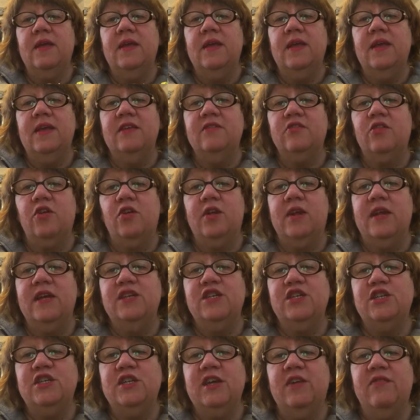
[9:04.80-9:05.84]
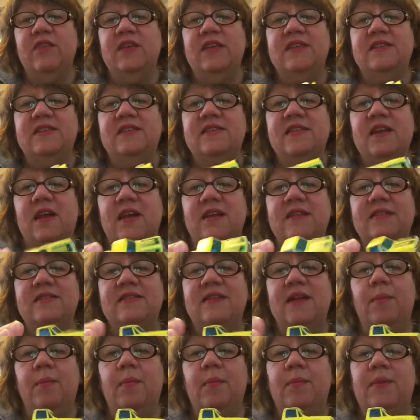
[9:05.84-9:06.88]
is called a Chevy
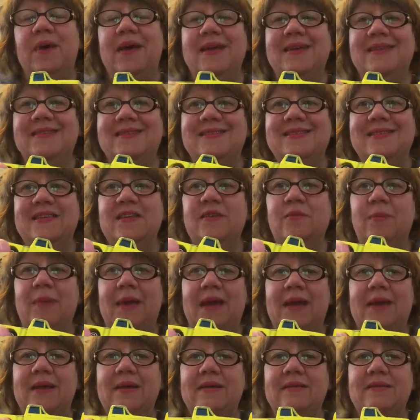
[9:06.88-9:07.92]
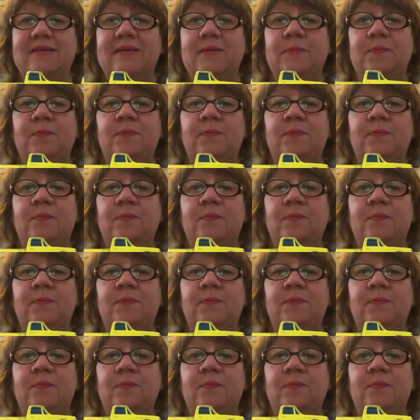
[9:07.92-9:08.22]
Sidestep by Zilmax.